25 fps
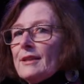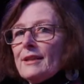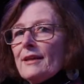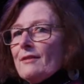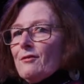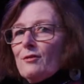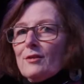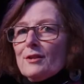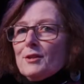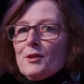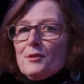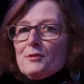
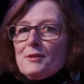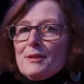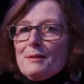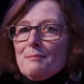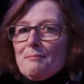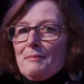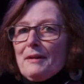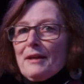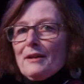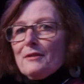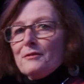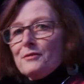everyone knows
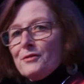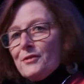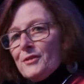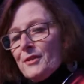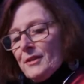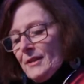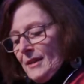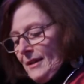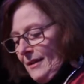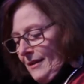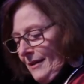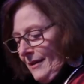InBev,
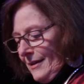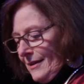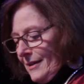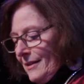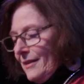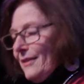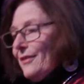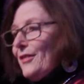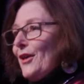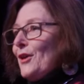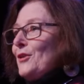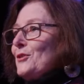
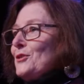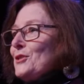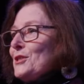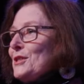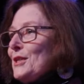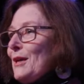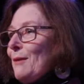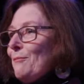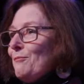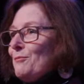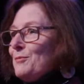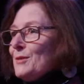their
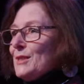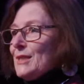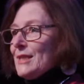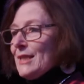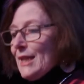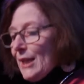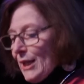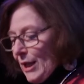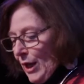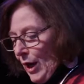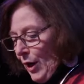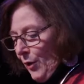
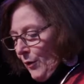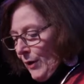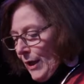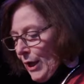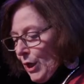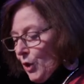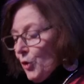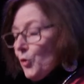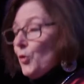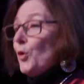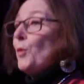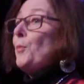subsidiary
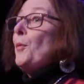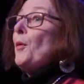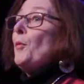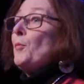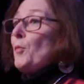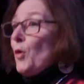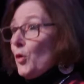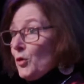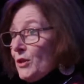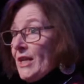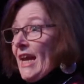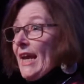Grupo
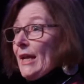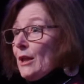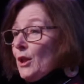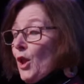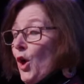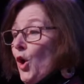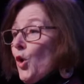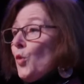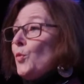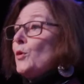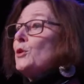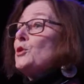
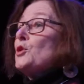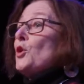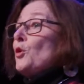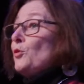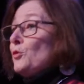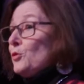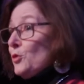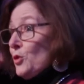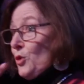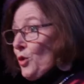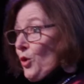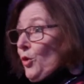Modelo, which
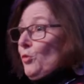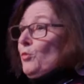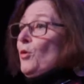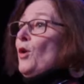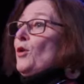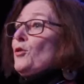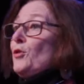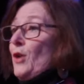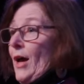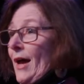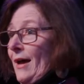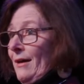owns
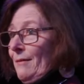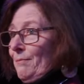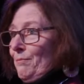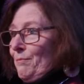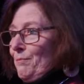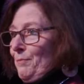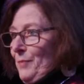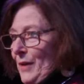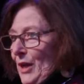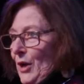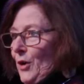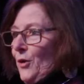Corona
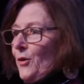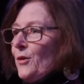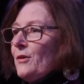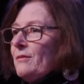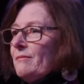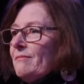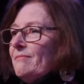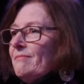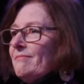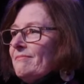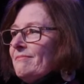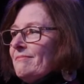beer,
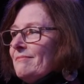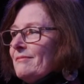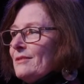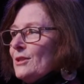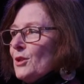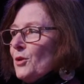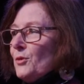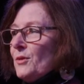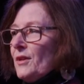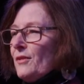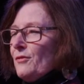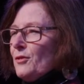
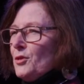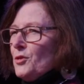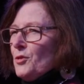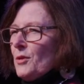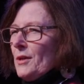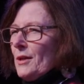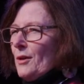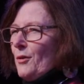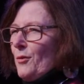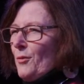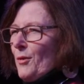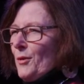don't ever
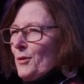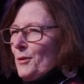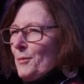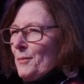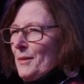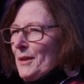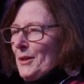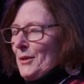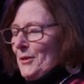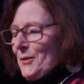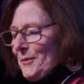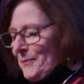drink Corona
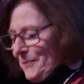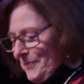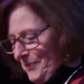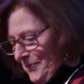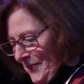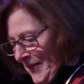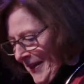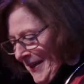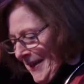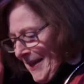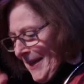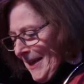beer,
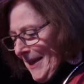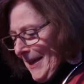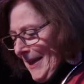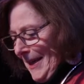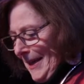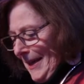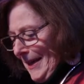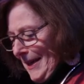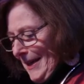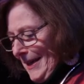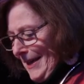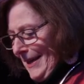
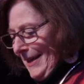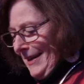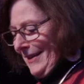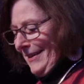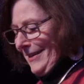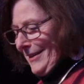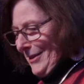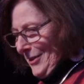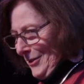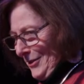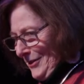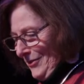
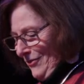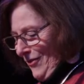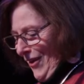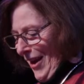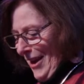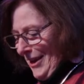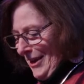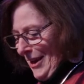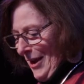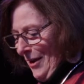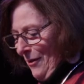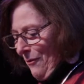you'll
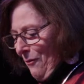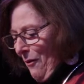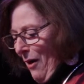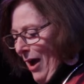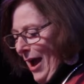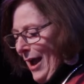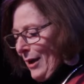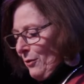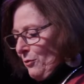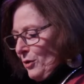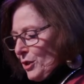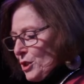find out
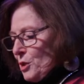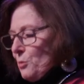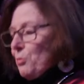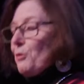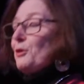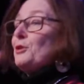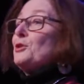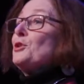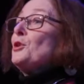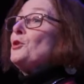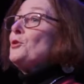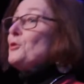why, which
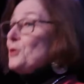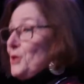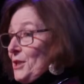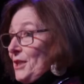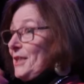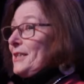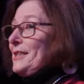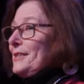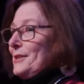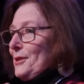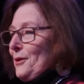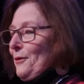
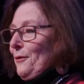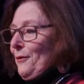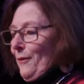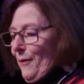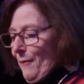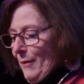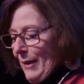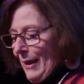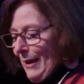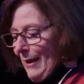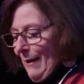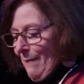produces,
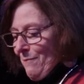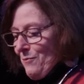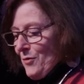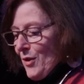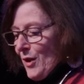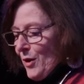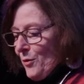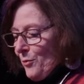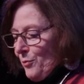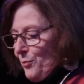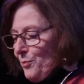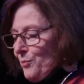
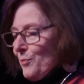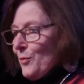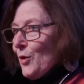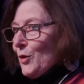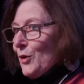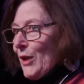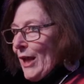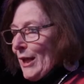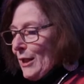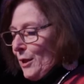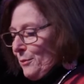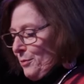
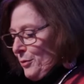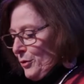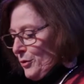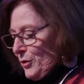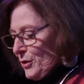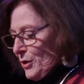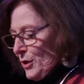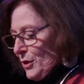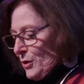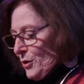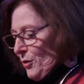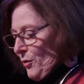Modelo
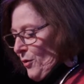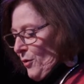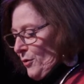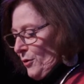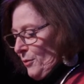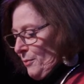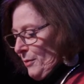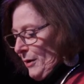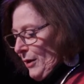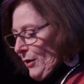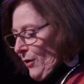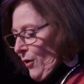produces
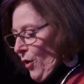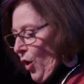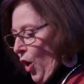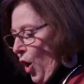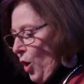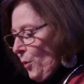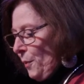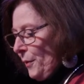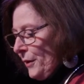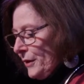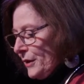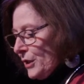Corona beer,
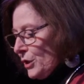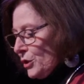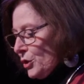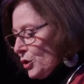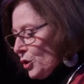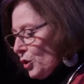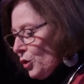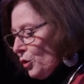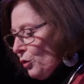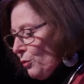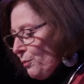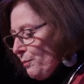opened a
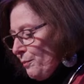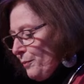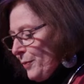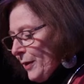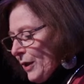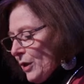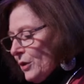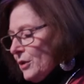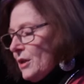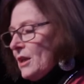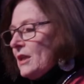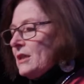$2
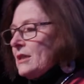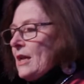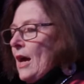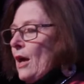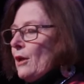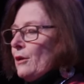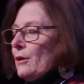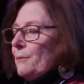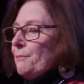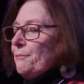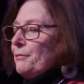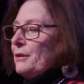billion
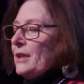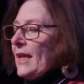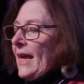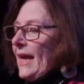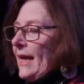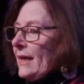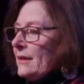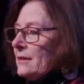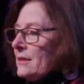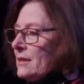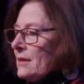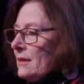
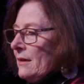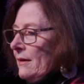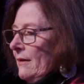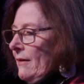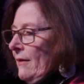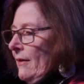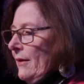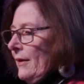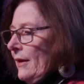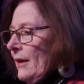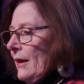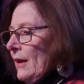plant
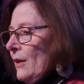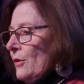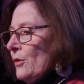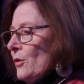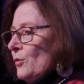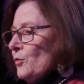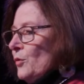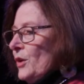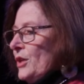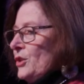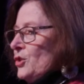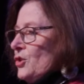in
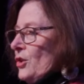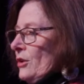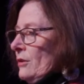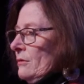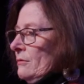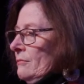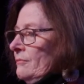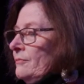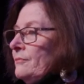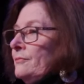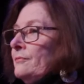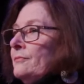the
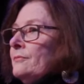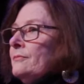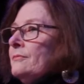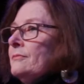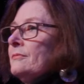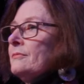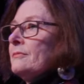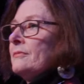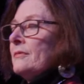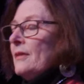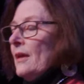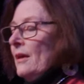region.
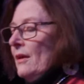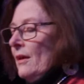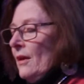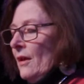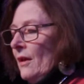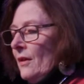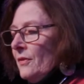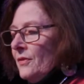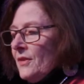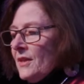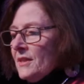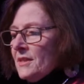
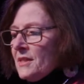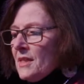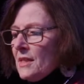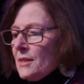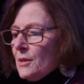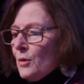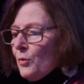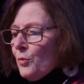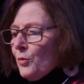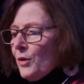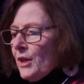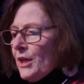This is
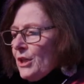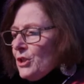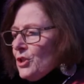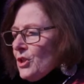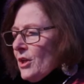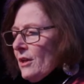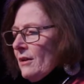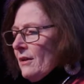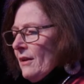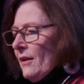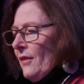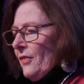a
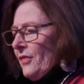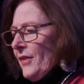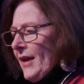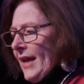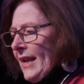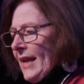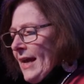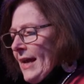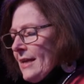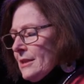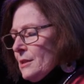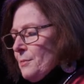region
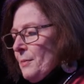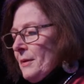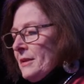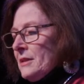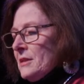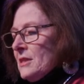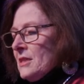that has been